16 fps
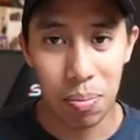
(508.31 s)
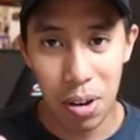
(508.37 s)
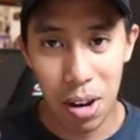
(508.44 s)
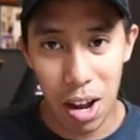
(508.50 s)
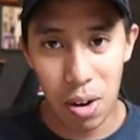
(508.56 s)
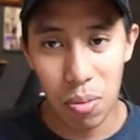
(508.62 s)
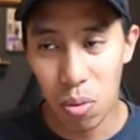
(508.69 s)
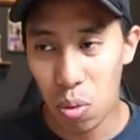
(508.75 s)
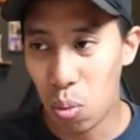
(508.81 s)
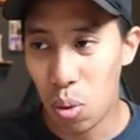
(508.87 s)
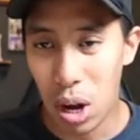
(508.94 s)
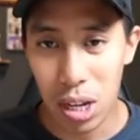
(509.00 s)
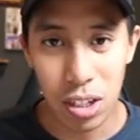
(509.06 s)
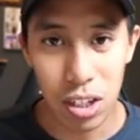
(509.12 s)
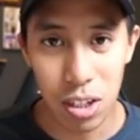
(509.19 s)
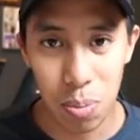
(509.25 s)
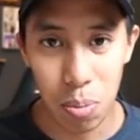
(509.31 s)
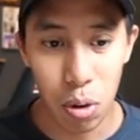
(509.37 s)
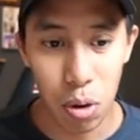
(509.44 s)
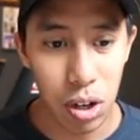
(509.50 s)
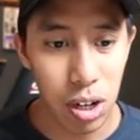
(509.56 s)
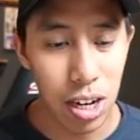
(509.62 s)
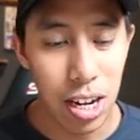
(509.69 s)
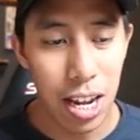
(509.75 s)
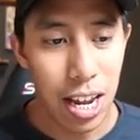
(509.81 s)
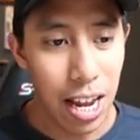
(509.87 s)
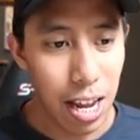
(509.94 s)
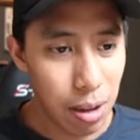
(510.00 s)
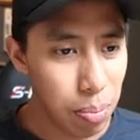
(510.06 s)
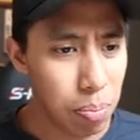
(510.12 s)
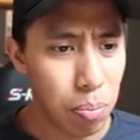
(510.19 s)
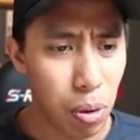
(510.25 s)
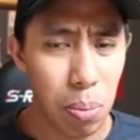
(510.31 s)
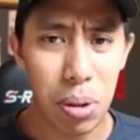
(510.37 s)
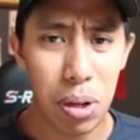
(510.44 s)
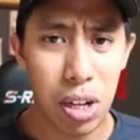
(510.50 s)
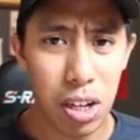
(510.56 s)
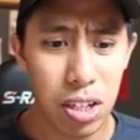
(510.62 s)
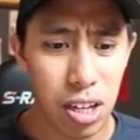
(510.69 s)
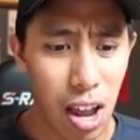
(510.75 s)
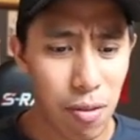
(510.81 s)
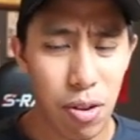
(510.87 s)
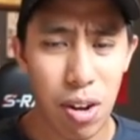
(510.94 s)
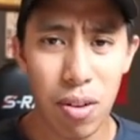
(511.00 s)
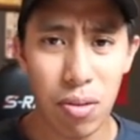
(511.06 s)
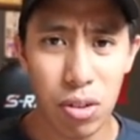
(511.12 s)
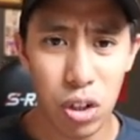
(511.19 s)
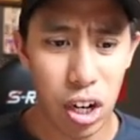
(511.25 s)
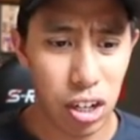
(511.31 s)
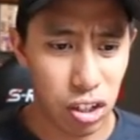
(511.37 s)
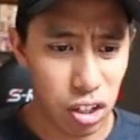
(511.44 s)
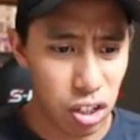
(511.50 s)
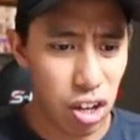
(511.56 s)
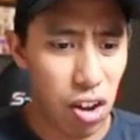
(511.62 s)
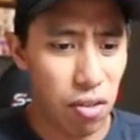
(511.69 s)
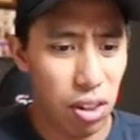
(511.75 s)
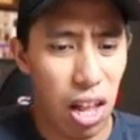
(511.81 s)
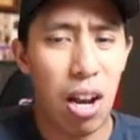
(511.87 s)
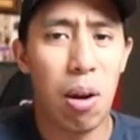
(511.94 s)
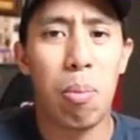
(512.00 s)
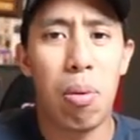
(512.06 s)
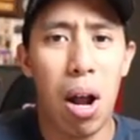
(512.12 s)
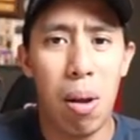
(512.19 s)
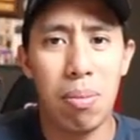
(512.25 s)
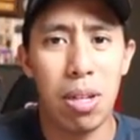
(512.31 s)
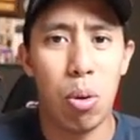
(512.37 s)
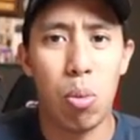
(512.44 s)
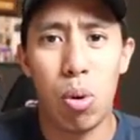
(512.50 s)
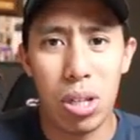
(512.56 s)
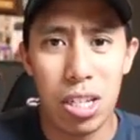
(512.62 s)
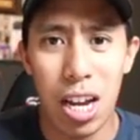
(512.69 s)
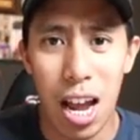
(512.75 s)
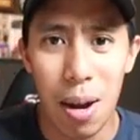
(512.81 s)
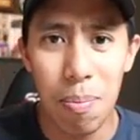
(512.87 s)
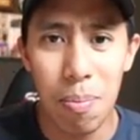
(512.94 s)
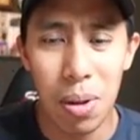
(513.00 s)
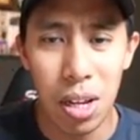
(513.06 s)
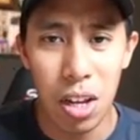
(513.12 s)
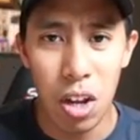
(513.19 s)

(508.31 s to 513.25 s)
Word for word: Now, why is this important? Well, because have you ever tried to solve a lot of problems at one time?